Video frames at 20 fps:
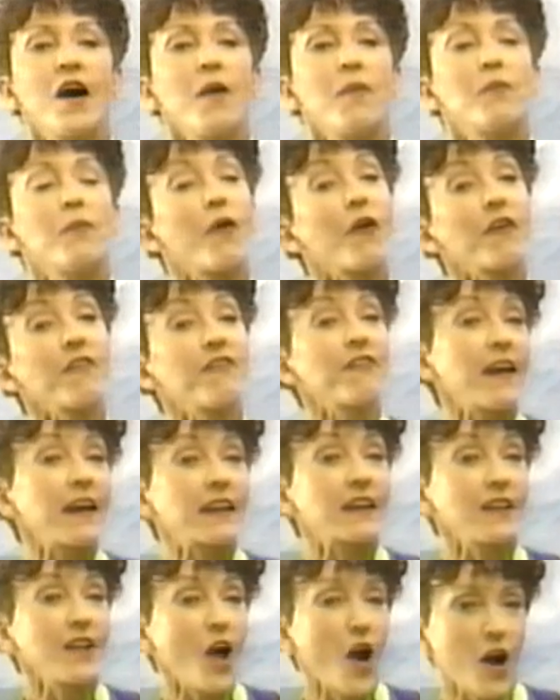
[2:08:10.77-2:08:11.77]
More
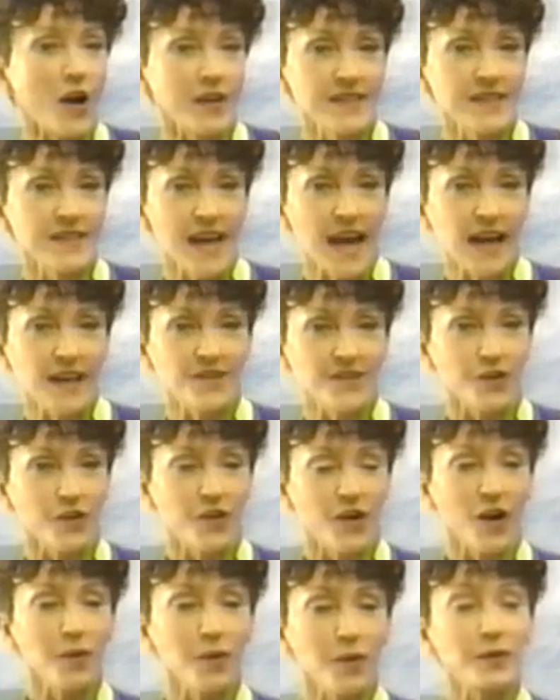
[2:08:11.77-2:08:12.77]
fatal heart attacks
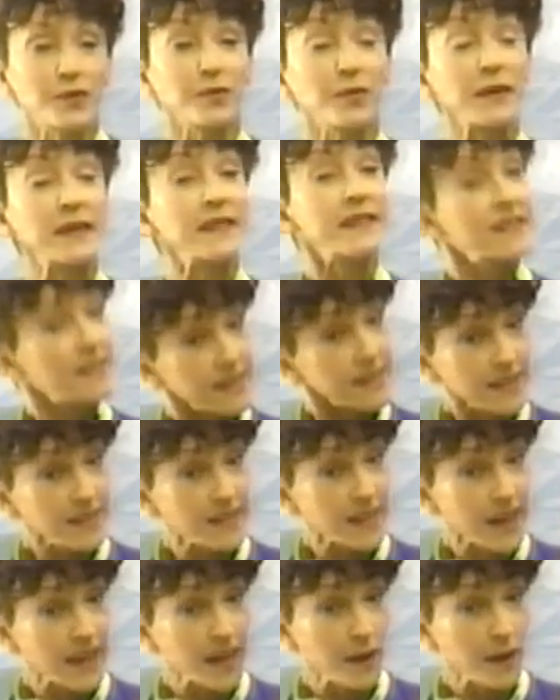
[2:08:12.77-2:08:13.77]
occur between 6
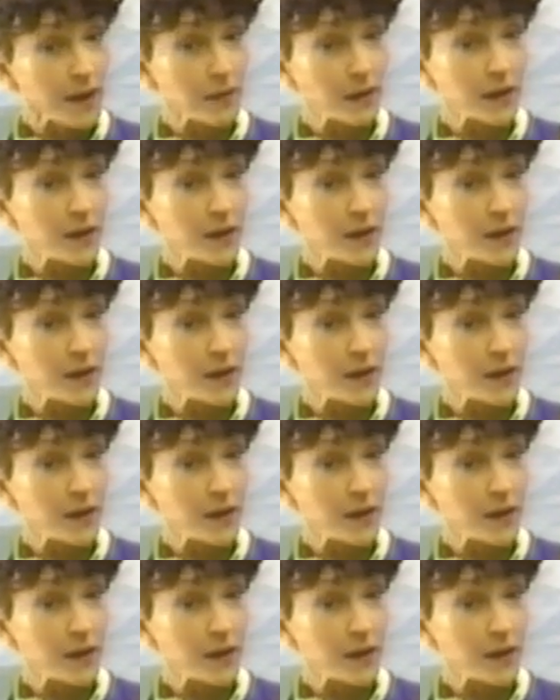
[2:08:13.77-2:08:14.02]
a.m.